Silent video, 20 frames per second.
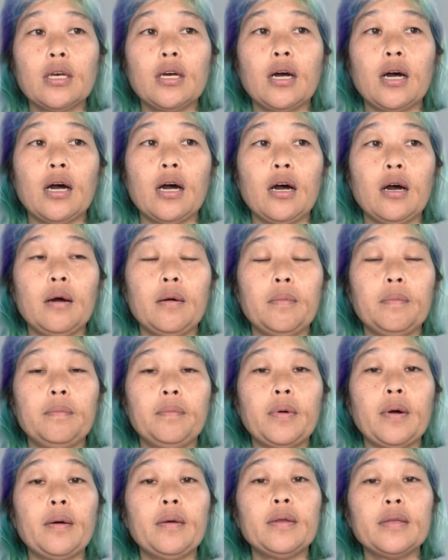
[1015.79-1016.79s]

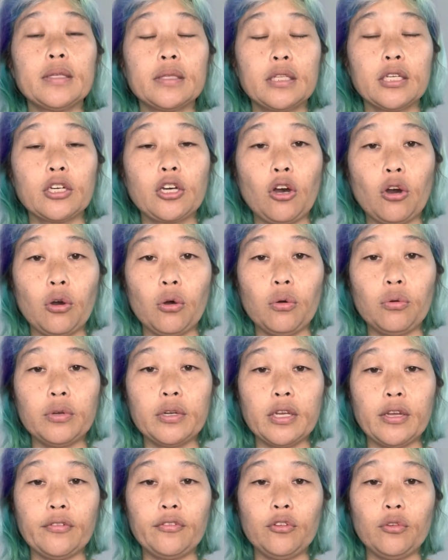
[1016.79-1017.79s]
But the code,
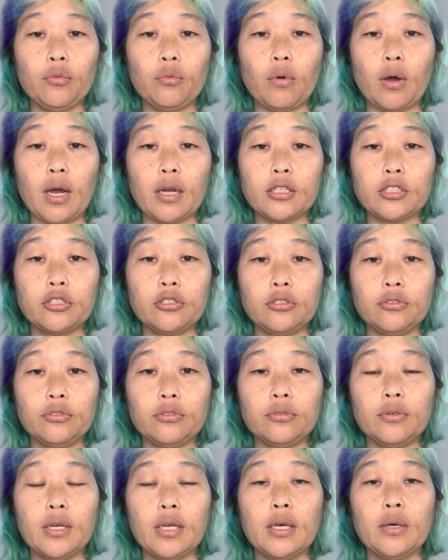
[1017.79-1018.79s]
if you want
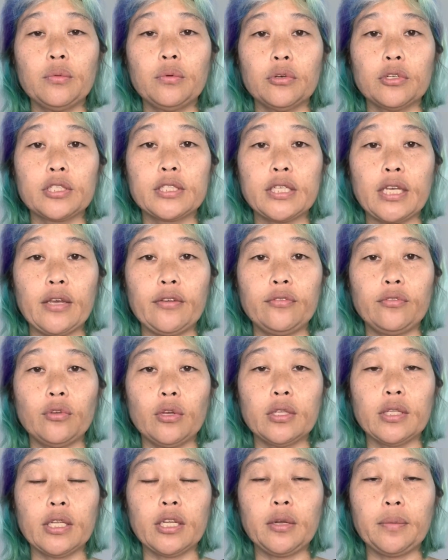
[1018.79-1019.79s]
to, will save you
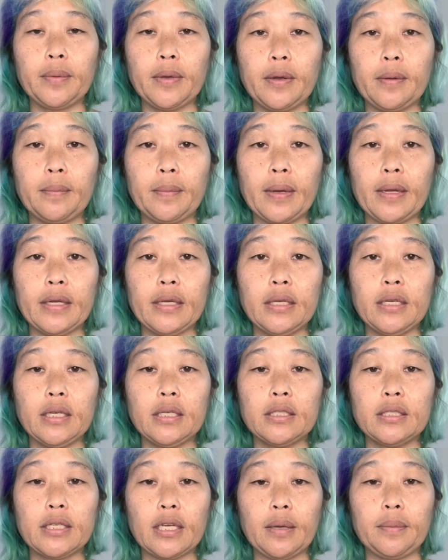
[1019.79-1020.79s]
a little bit of money,
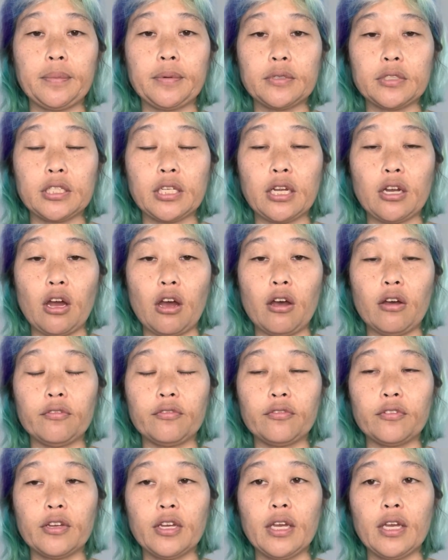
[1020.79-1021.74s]
10% off.